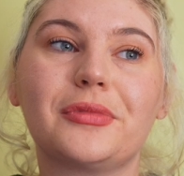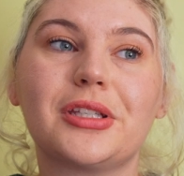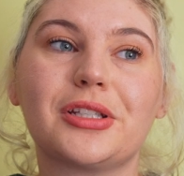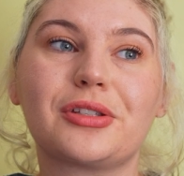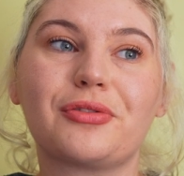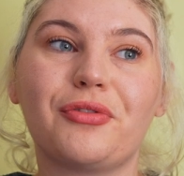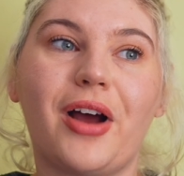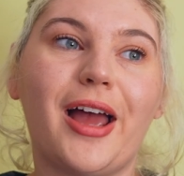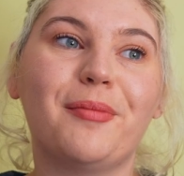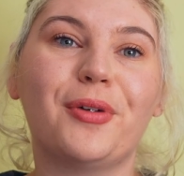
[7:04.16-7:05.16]

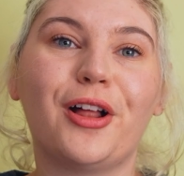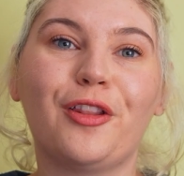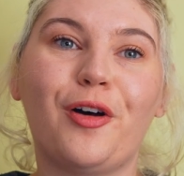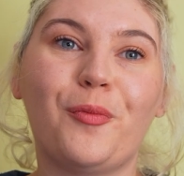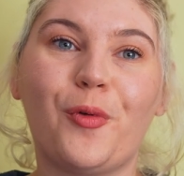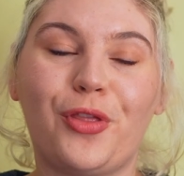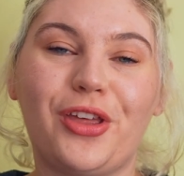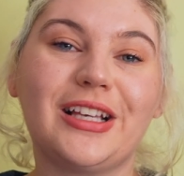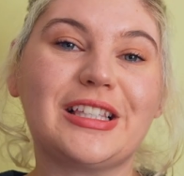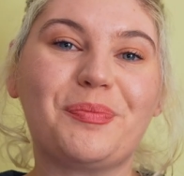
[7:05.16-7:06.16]
describe a lot more
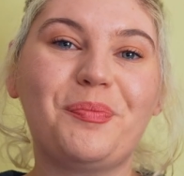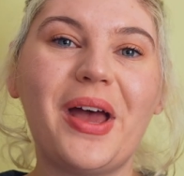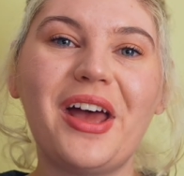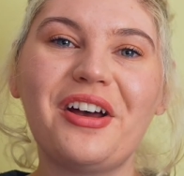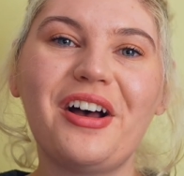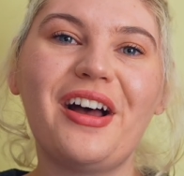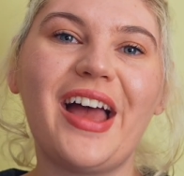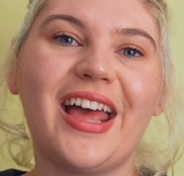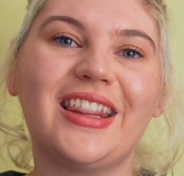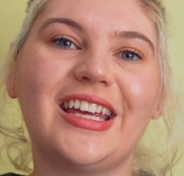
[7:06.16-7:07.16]
things better
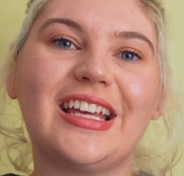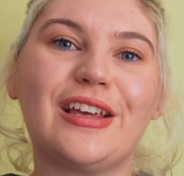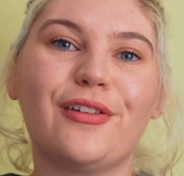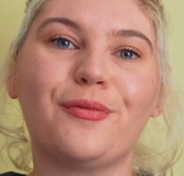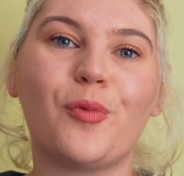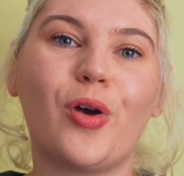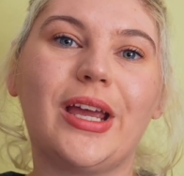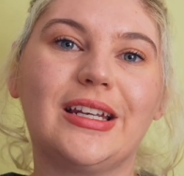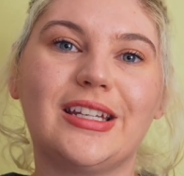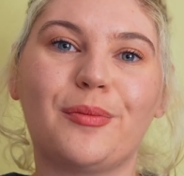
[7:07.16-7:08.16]
and they give more
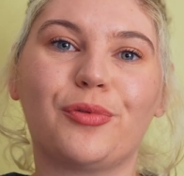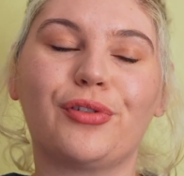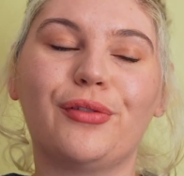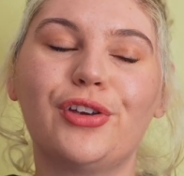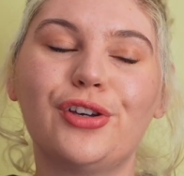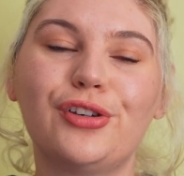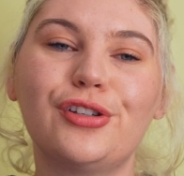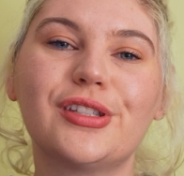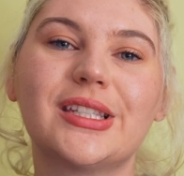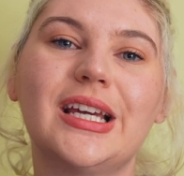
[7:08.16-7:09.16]
in-depth
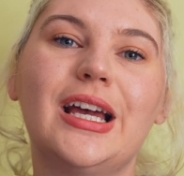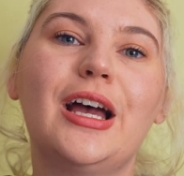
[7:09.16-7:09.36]
reviews.